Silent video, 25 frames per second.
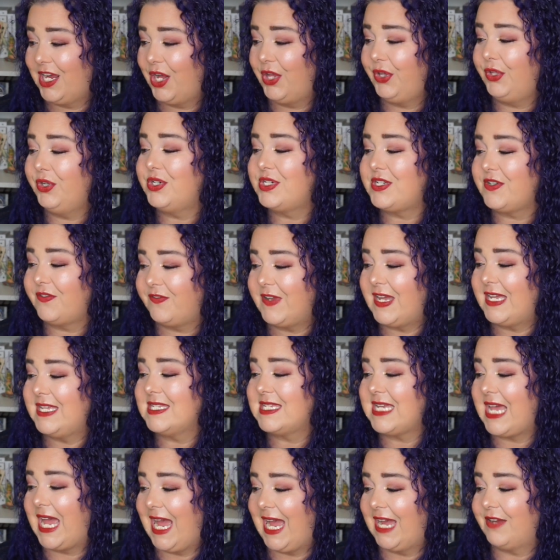Color
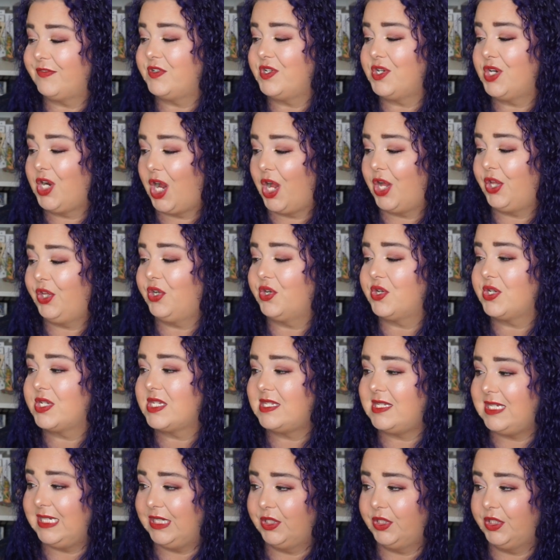Defense After Color
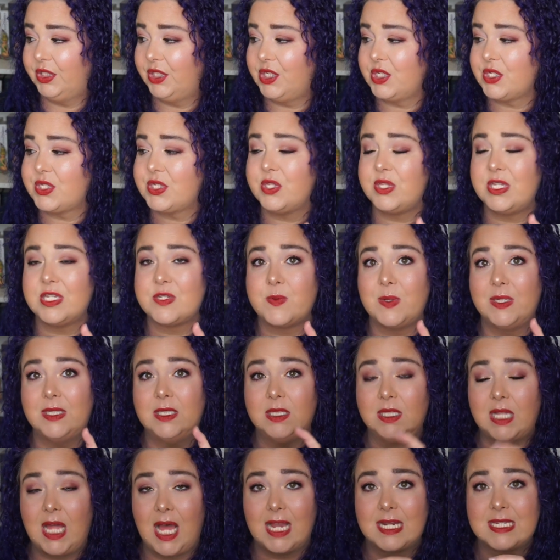Sealer. So this
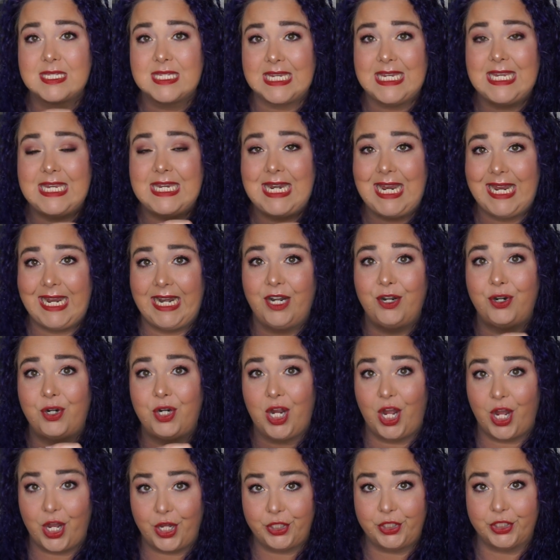one locks in hair
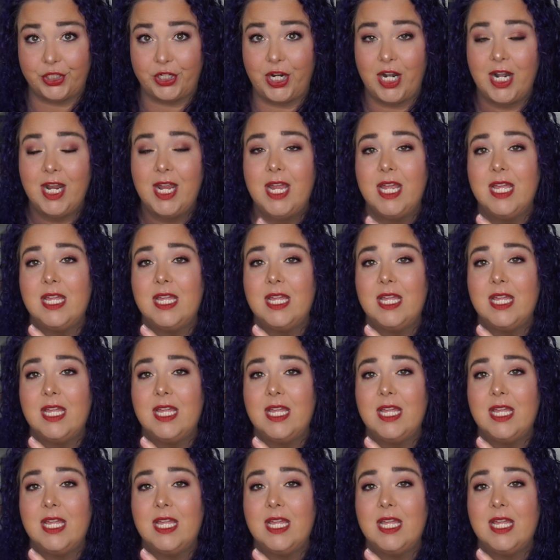color.